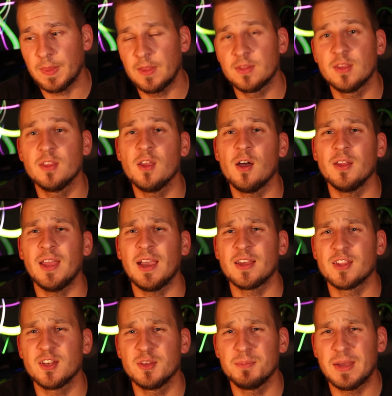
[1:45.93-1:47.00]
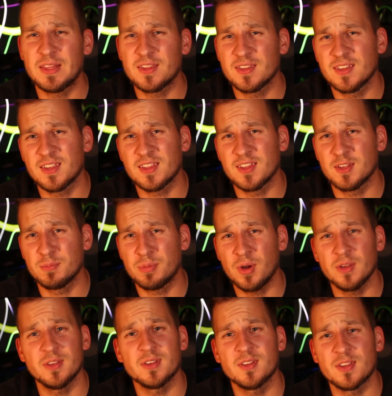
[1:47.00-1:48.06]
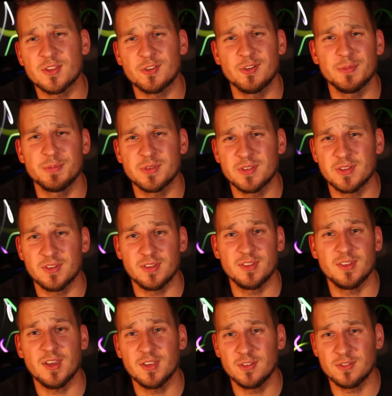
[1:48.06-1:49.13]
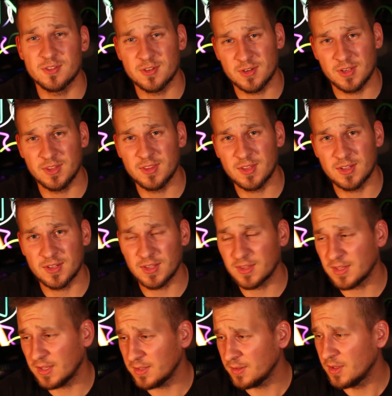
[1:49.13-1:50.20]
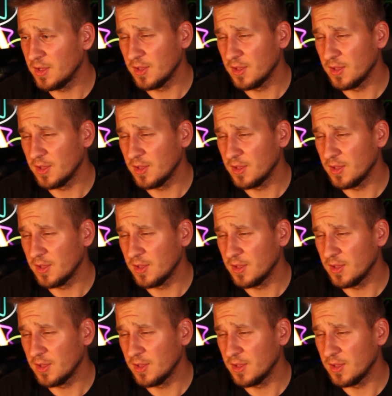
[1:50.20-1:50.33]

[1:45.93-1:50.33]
It did not actually mention this in the product description, in the title, or anything like that,